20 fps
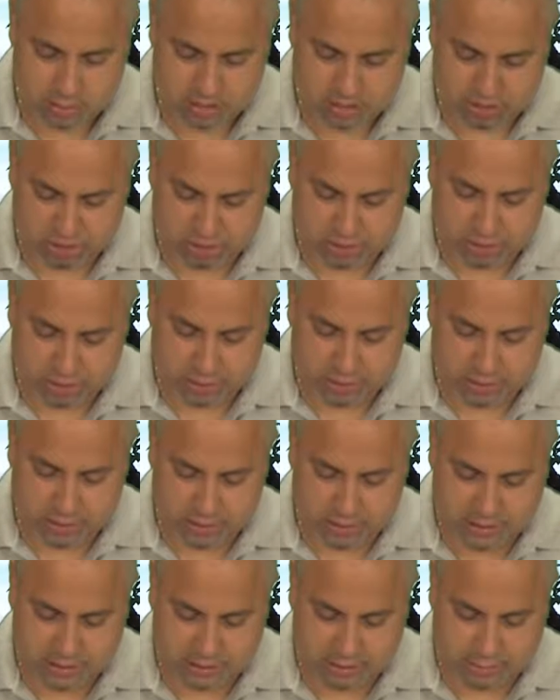and start to
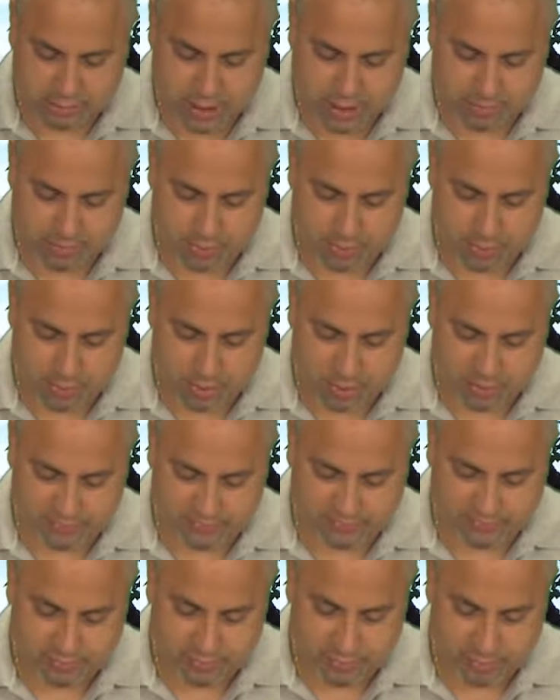take the wrapper
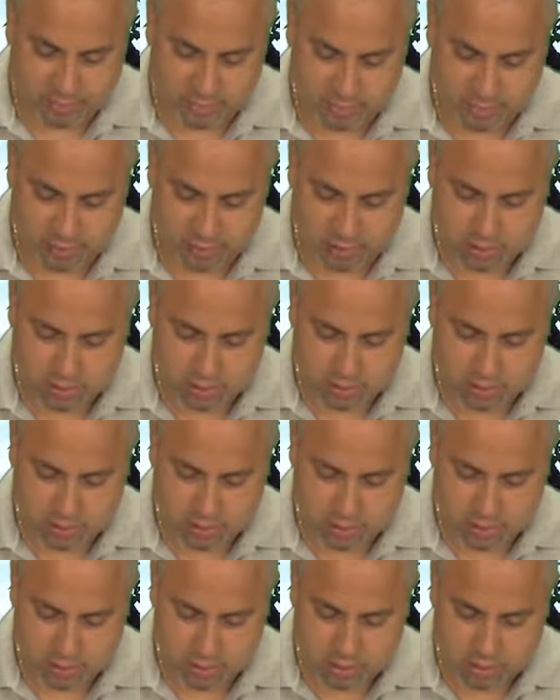off.
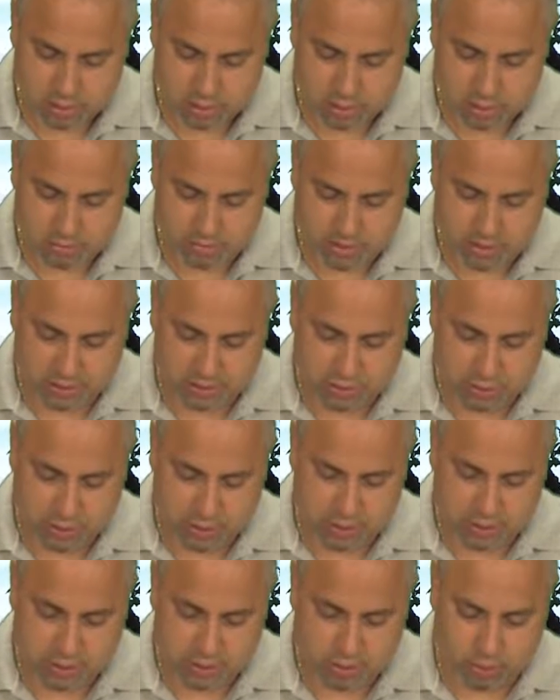You may try
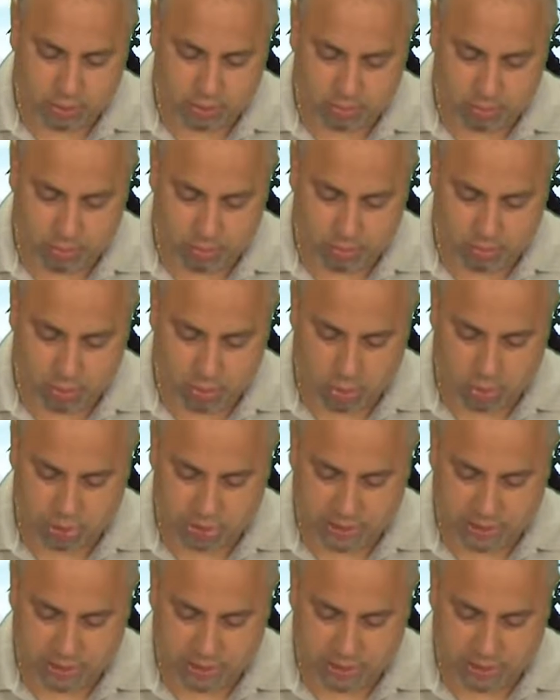to do it more